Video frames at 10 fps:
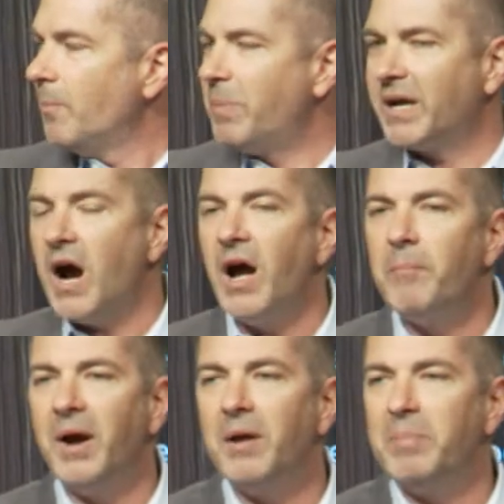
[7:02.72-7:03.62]
But,
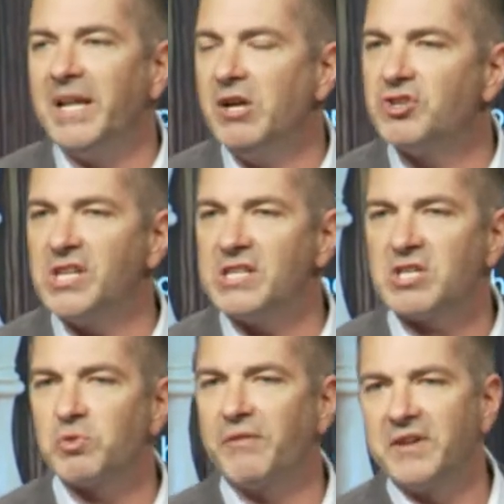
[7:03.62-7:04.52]
God, but, but here
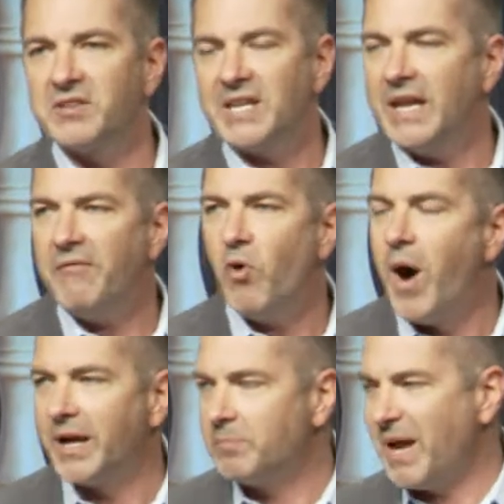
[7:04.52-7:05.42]
Jesus reveals he never
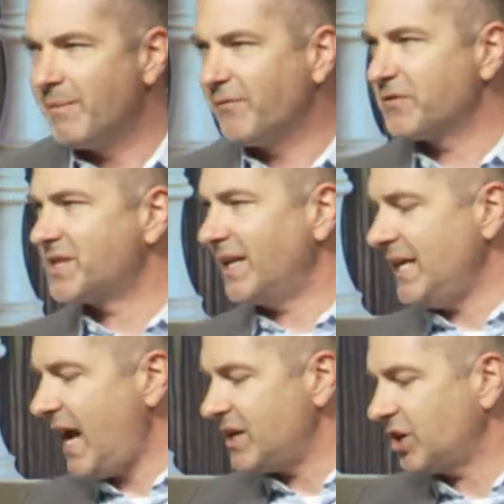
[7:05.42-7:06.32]
wanted payment for sin.
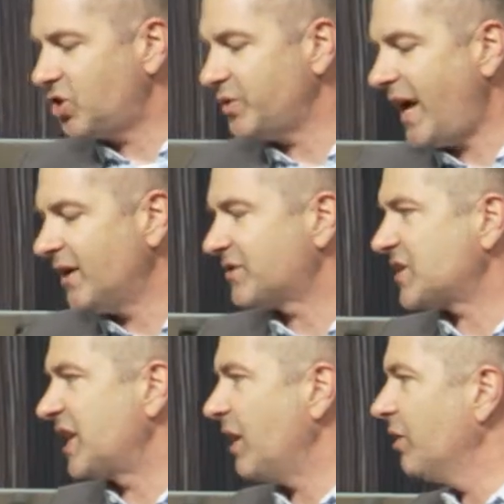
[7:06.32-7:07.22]
He had to create a
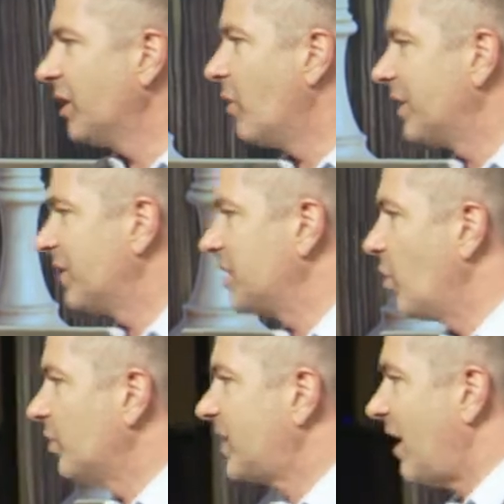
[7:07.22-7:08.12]
scenario under the
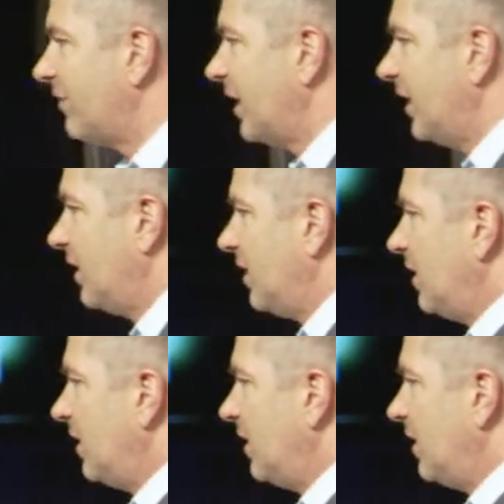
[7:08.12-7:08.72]
old covenant